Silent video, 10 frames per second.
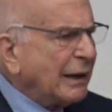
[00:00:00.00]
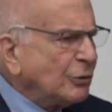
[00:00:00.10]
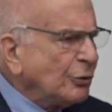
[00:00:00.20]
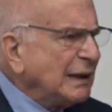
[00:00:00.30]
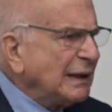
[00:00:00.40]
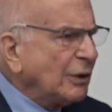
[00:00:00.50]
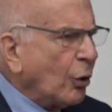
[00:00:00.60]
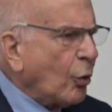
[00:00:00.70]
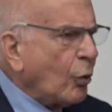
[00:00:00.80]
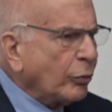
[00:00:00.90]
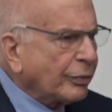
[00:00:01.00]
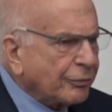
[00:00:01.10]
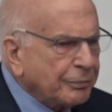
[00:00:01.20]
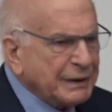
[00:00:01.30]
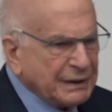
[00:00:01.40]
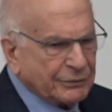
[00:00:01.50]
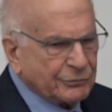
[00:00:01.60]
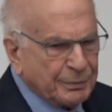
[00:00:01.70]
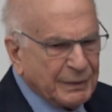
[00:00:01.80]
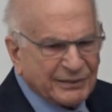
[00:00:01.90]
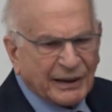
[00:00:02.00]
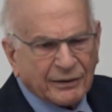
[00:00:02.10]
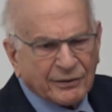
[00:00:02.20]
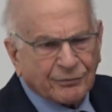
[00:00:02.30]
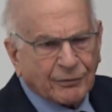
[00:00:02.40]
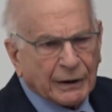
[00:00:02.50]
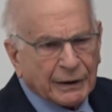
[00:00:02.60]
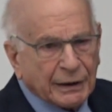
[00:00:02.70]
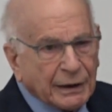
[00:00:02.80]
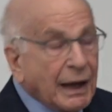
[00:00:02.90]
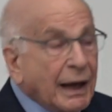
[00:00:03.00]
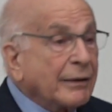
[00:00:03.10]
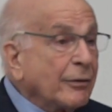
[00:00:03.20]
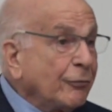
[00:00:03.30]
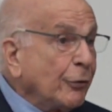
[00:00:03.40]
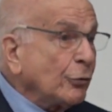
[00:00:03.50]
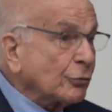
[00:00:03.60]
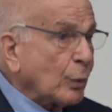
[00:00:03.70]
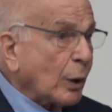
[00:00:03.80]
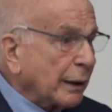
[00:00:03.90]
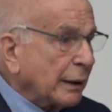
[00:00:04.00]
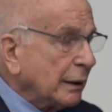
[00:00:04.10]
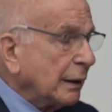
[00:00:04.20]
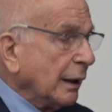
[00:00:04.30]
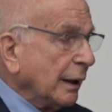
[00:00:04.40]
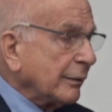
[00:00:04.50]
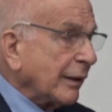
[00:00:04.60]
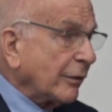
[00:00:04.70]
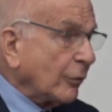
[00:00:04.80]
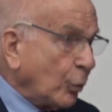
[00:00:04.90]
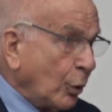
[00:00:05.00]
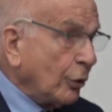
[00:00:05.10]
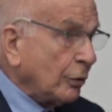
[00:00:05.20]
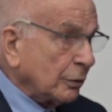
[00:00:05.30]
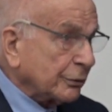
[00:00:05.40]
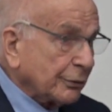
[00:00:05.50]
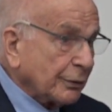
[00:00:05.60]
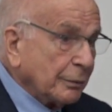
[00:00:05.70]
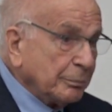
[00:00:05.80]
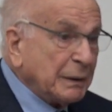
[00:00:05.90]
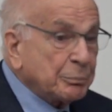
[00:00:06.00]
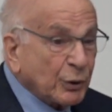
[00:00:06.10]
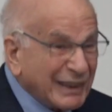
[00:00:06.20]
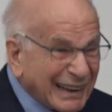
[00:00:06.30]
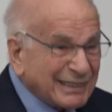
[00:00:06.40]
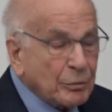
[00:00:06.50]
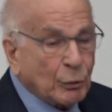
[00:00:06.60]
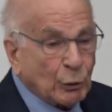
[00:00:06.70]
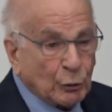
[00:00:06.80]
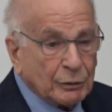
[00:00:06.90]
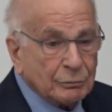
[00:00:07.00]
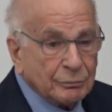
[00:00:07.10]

And you need all three to be satisfied. And the first one is that the world be predictable.